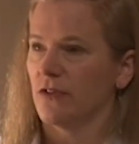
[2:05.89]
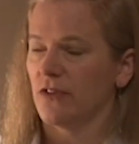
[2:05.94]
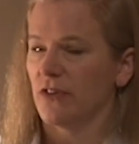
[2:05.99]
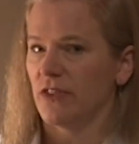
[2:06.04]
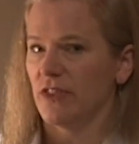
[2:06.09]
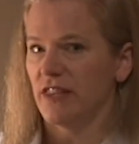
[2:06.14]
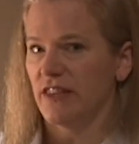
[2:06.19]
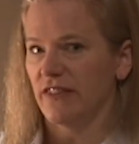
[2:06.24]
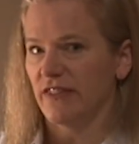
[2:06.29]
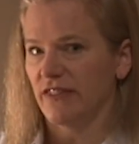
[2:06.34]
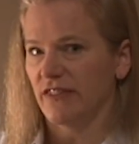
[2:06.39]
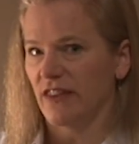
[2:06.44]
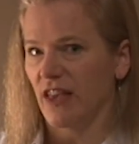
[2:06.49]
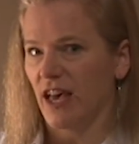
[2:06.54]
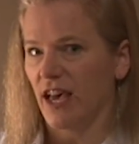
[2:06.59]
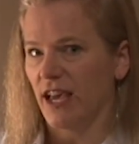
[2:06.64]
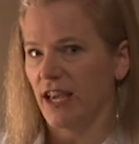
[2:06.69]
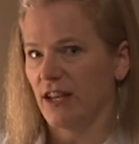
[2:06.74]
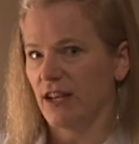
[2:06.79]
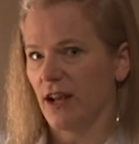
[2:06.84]
to this
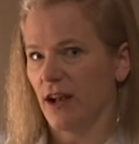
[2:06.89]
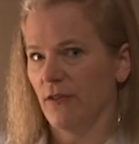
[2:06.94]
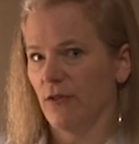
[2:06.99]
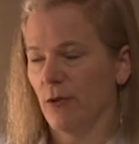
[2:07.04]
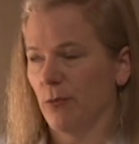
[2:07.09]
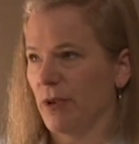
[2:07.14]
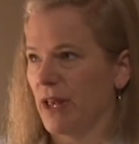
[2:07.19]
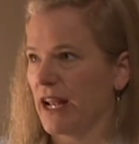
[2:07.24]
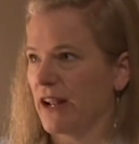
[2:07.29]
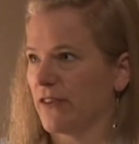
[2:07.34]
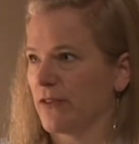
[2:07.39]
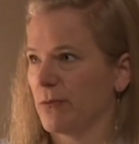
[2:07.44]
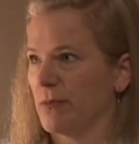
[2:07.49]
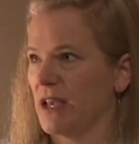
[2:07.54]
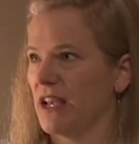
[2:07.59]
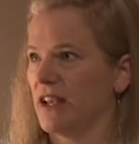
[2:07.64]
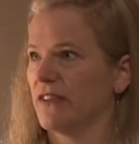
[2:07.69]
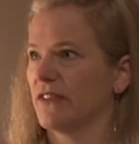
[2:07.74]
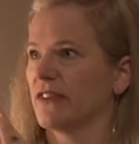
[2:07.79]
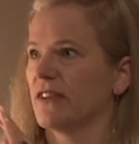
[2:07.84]
side of the blank
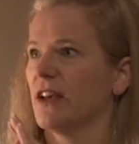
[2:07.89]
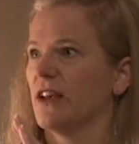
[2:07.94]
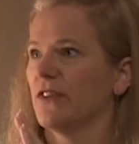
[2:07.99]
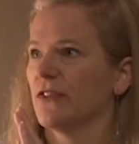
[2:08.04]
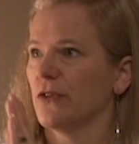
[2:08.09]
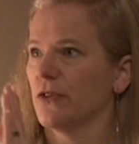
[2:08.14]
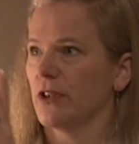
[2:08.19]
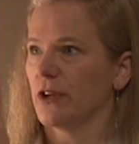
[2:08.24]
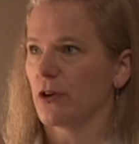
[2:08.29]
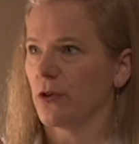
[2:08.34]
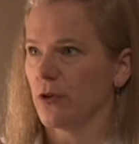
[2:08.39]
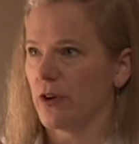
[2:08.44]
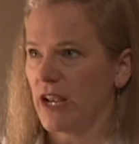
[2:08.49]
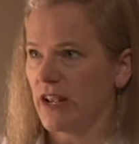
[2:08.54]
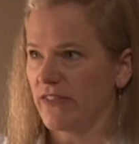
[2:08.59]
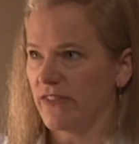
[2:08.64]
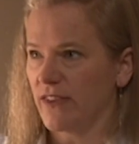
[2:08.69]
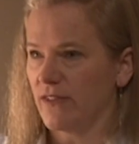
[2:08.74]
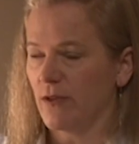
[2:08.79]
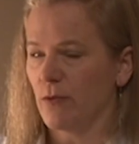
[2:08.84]
space so that
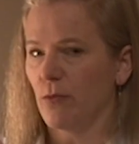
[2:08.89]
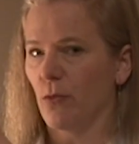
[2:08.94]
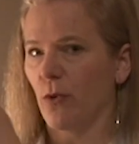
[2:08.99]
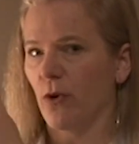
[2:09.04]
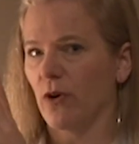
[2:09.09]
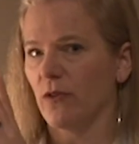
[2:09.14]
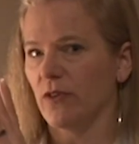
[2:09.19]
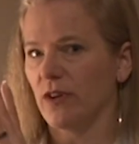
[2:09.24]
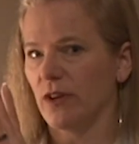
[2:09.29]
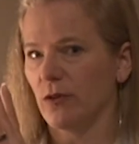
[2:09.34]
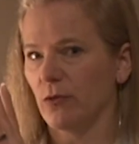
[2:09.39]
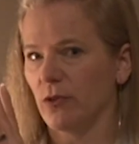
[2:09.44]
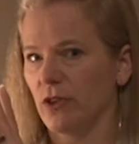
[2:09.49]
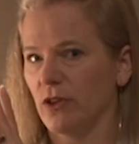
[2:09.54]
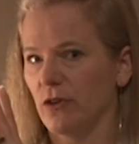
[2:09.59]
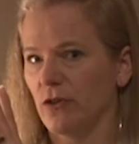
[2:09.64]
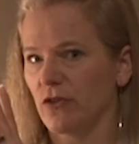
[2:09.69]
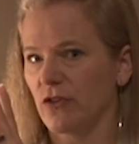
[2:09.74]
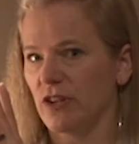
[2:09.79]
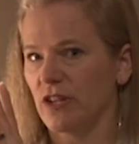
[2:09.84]
creates even more of an
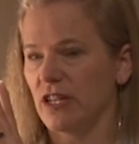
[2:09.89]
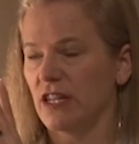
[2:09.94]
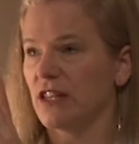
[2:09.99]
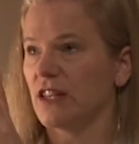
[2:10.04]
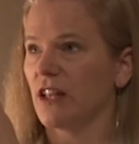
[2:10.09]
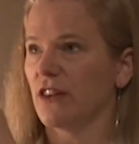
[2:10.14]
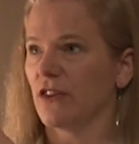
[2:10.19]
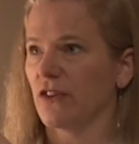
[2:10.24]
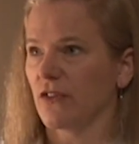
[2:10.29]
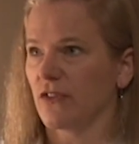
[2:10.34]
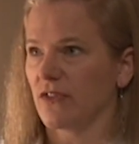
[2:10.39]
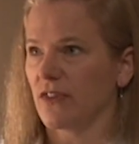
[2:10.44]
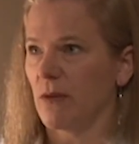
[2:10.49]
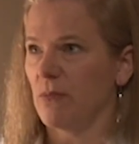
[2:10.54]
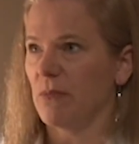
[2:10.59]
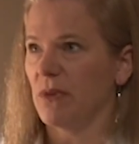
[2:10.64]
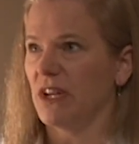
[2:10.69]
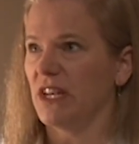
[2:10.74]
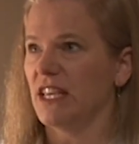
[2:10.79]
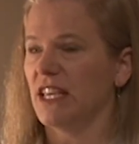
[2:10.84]
illusion that there's
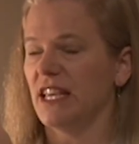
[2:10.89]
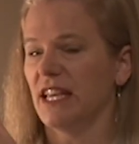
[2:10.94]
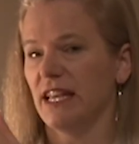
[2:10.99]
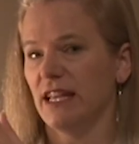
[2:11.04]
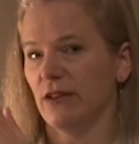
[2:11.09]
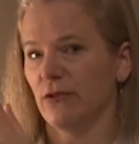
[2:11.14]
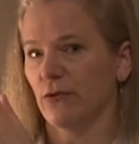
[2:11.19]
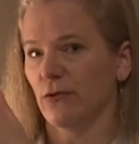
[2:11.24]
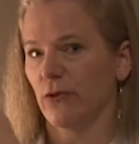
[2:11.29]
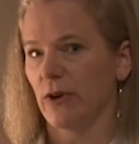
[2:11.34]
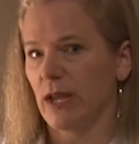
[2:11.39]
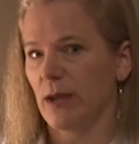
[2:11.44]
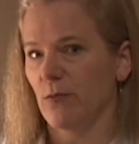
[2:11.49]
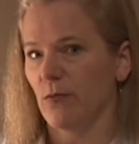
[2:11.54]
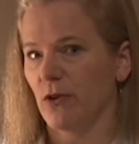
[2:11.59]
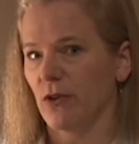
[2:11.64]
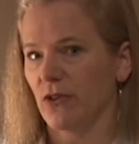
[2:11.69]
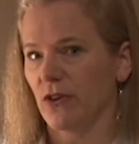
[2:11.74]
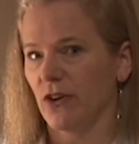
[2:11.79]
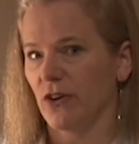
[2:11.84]
somebody in
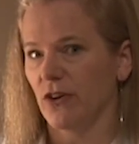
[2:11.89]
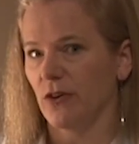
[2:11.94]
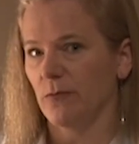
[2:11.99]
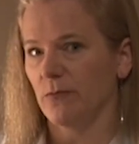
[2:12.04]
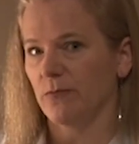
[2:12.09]
frame with her.